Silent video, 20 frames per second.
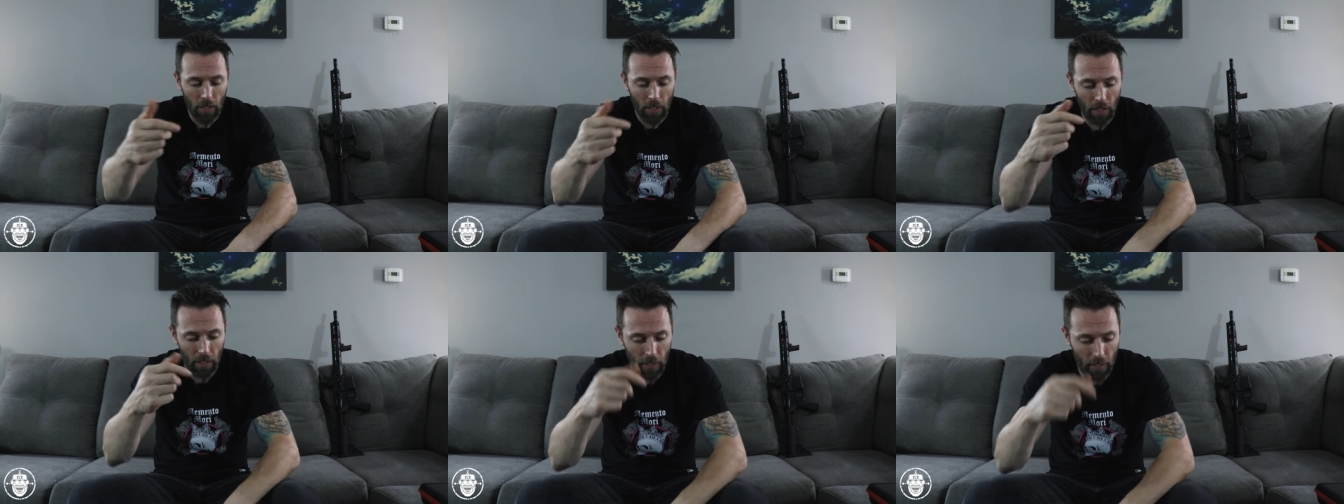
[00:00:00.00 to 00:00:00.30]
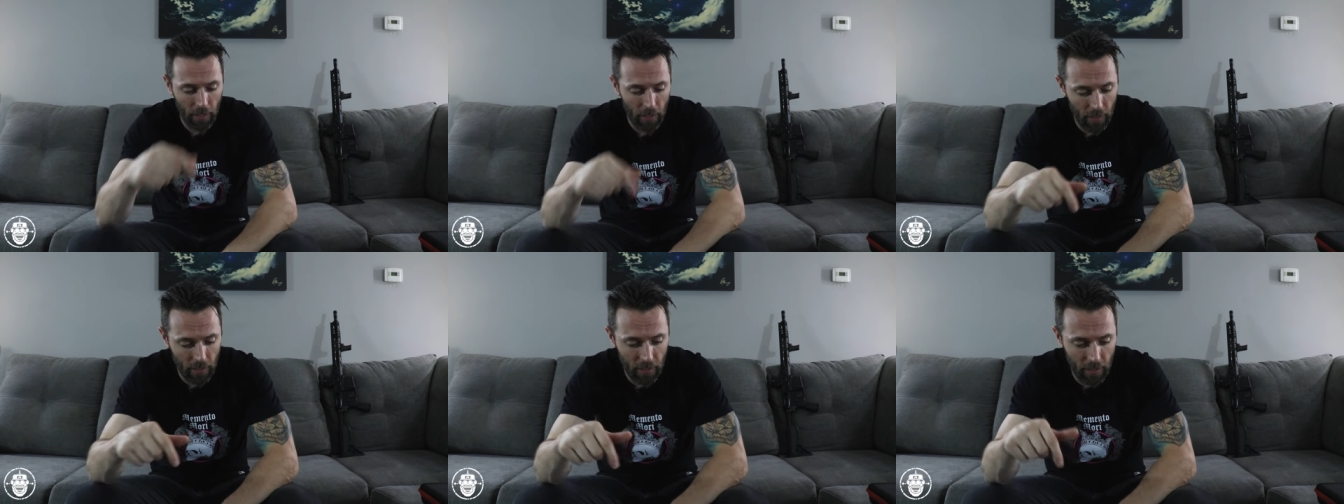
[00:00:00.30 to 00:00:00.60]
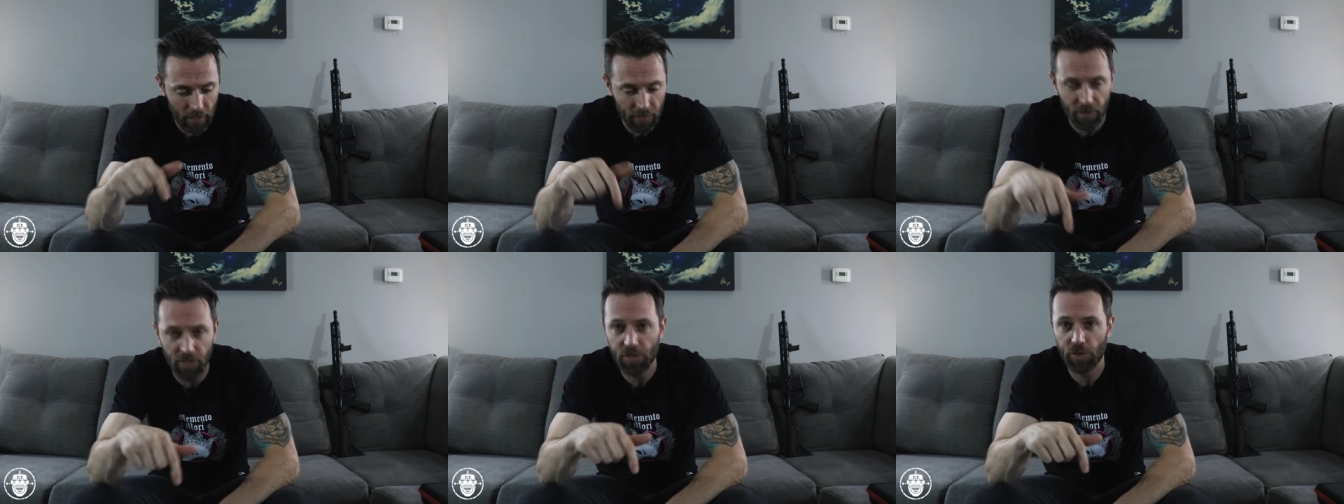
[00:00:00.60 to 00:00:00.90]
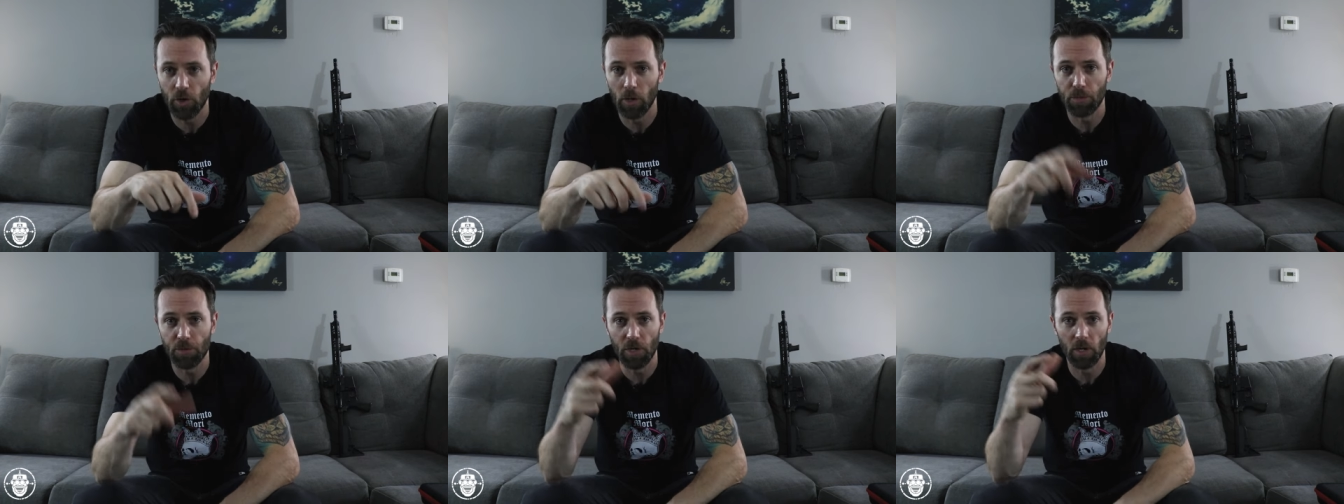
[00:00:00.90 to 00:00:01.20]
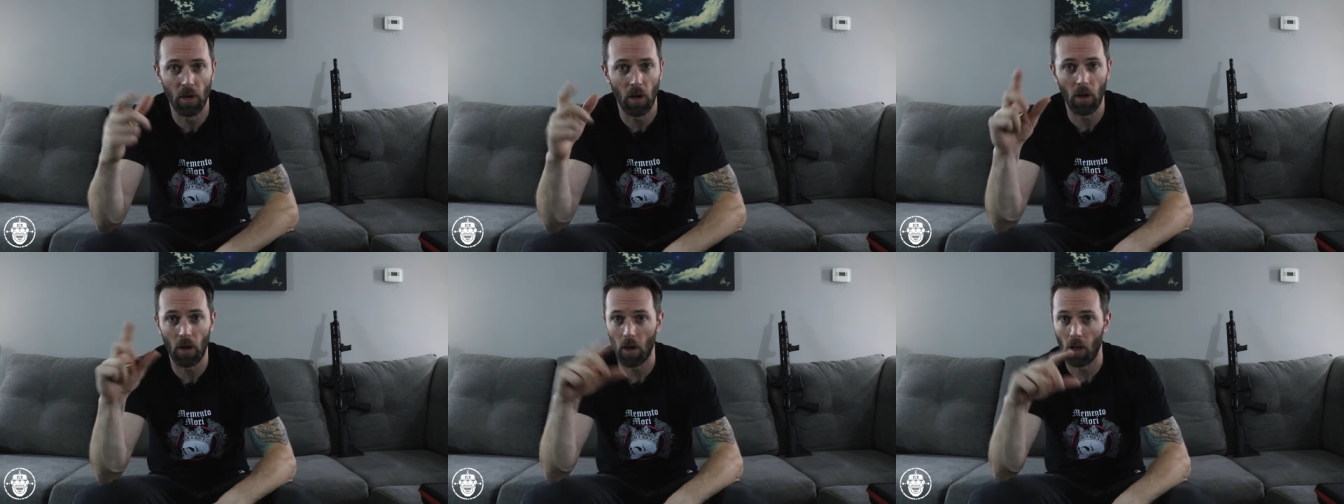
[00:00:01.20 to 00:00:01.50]
uh, in the
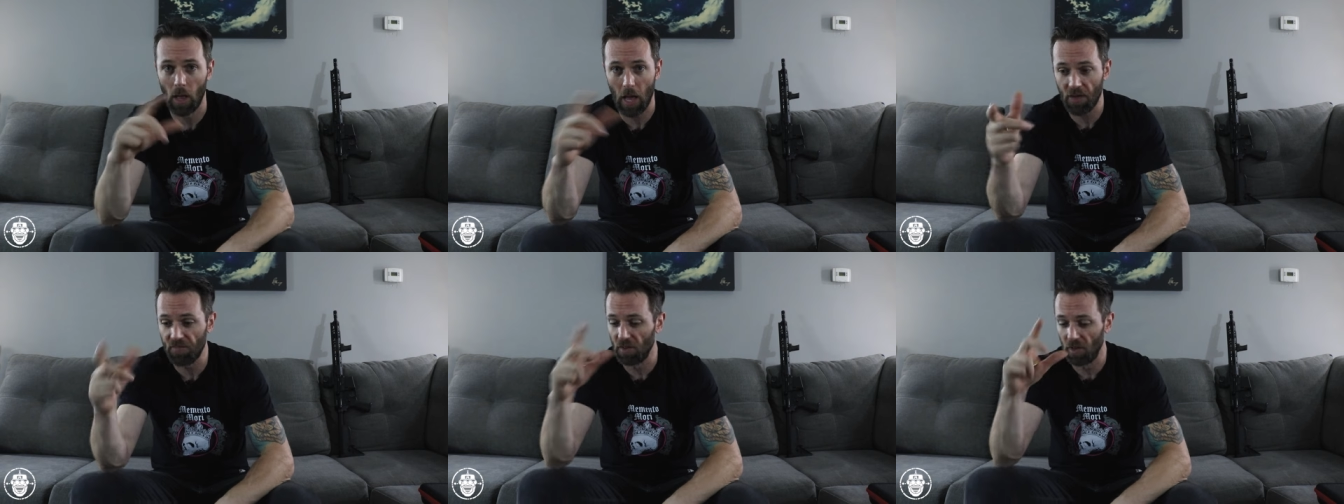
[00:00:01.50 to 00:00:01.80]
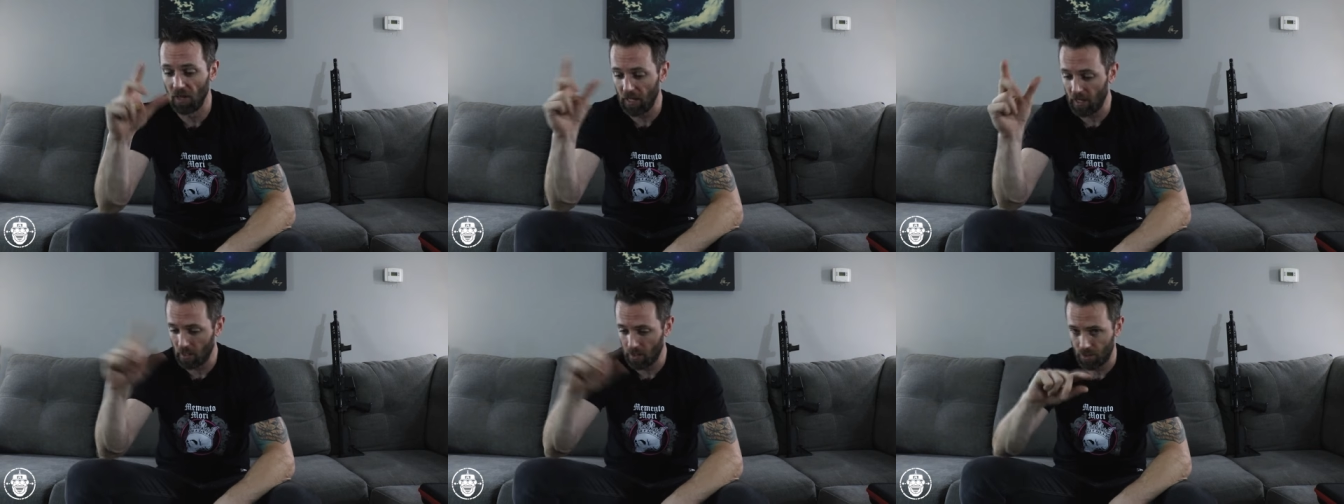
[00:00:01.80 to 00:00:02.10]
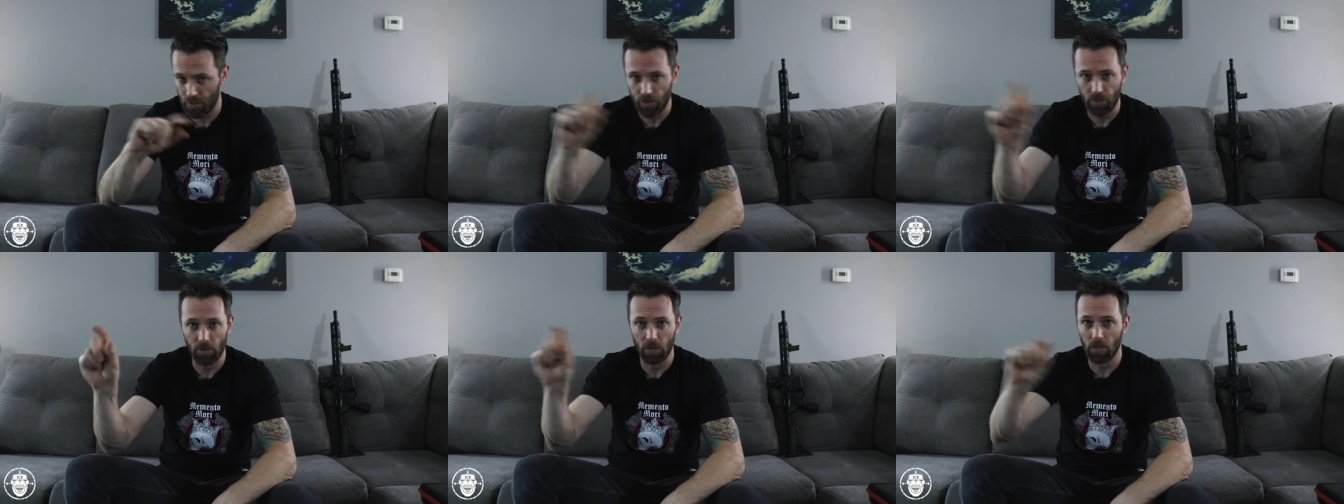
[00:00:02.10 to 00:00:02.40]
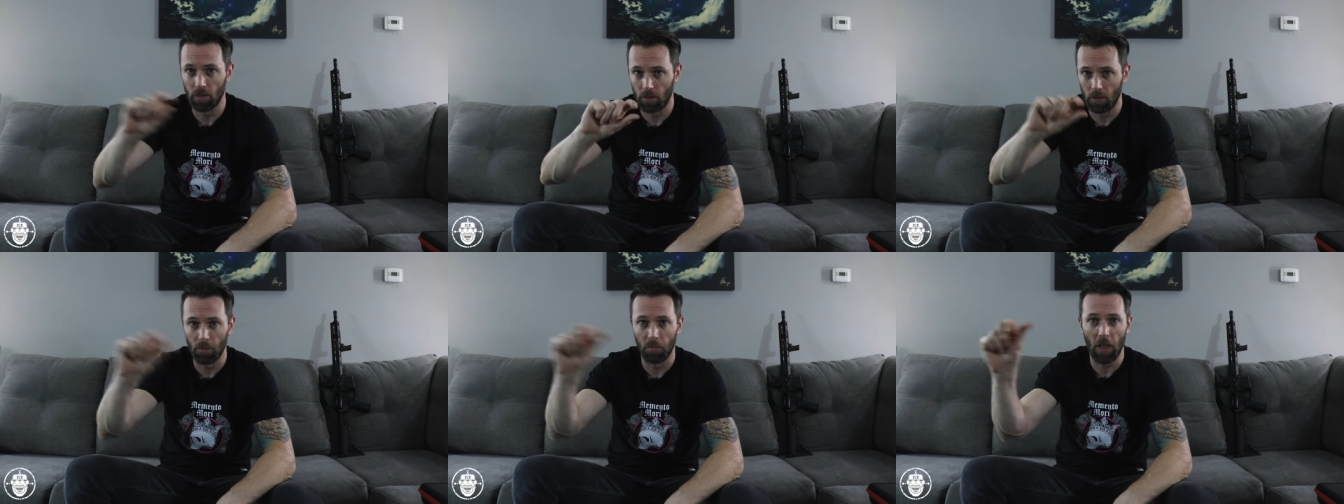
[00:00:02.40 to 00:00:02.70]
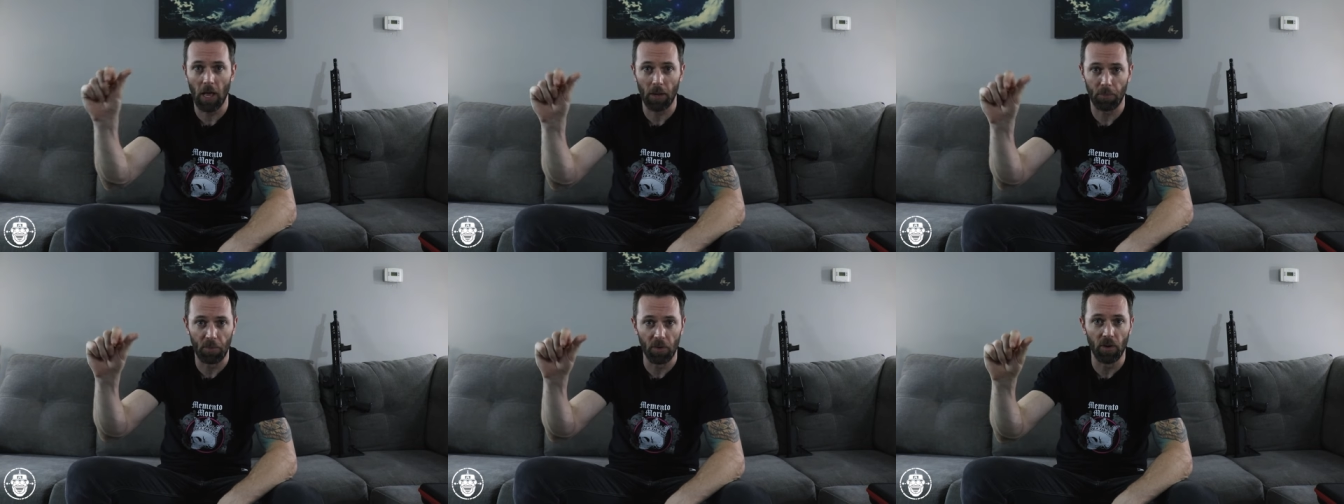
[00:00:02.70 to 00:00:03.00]
description, I'll, I'll, have a link to the, the
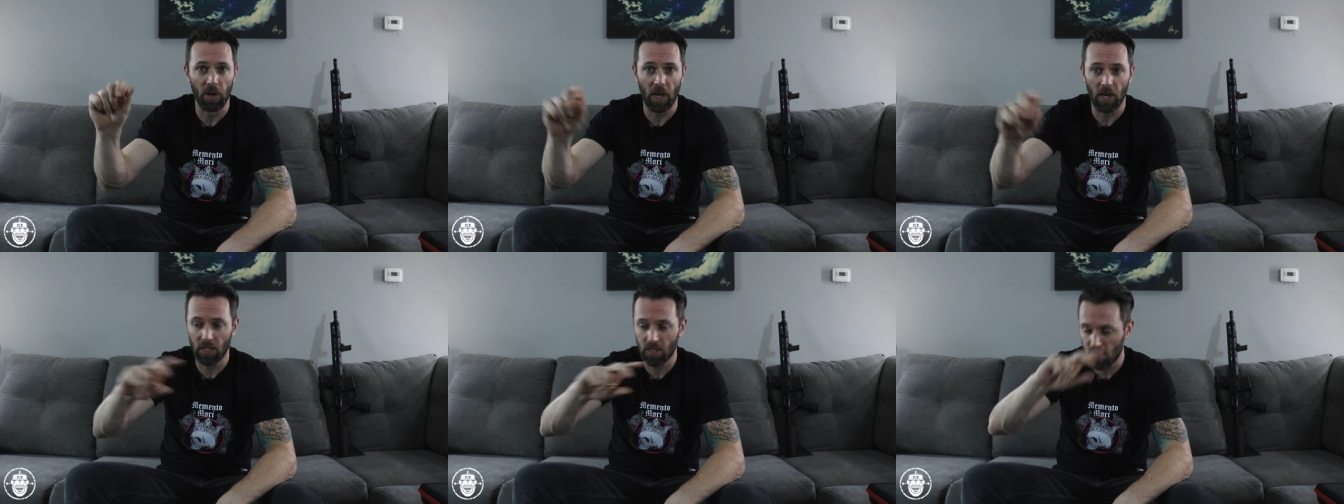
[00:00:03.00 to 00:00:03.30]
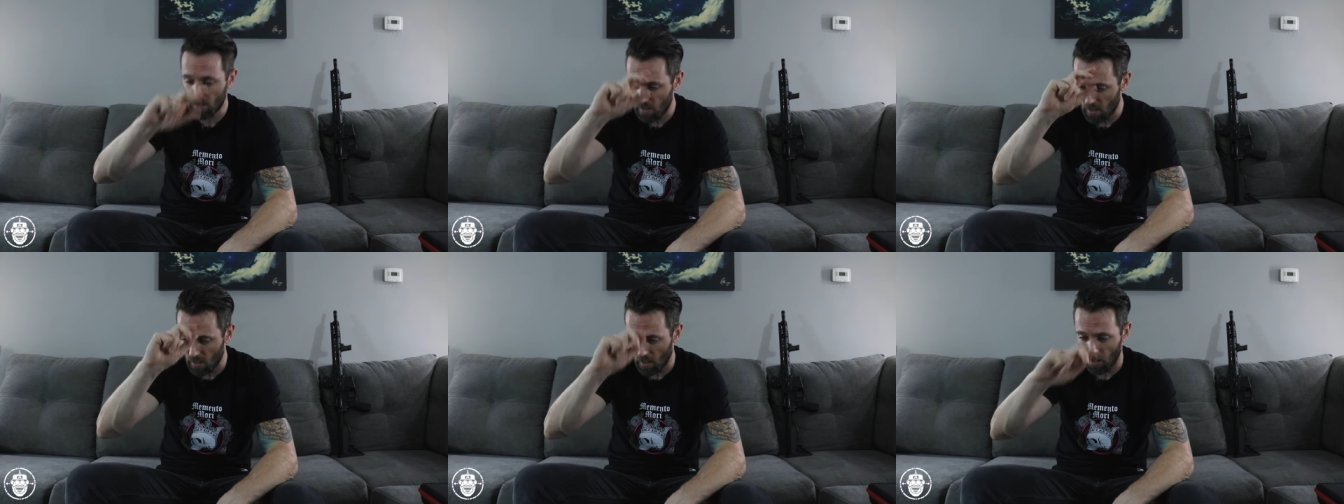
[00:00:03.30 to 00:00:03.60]
Blackbeard X.